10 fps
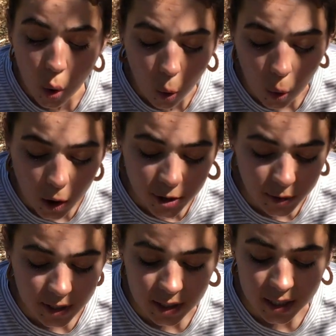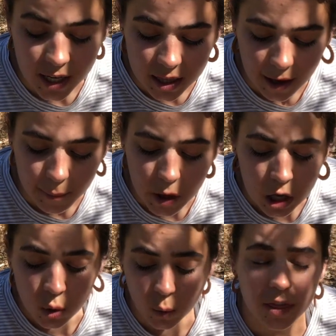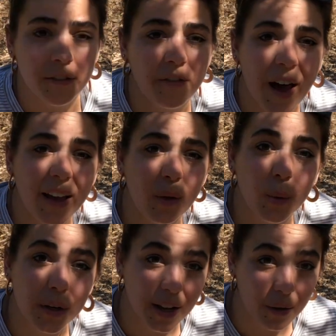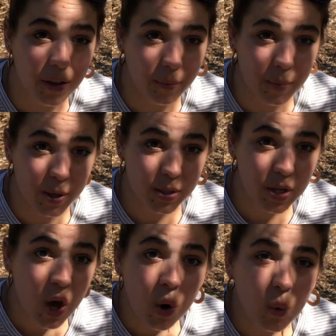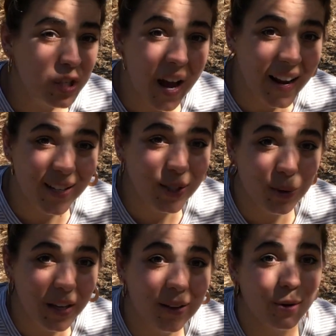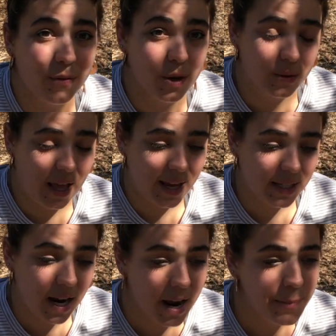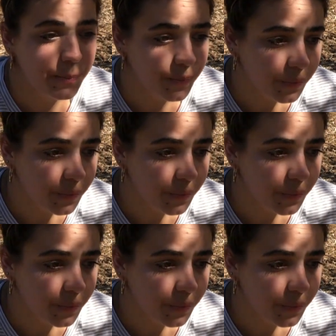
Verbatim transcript: or you need to nick them with a file or nail clippers, which I didn't do either of those last time.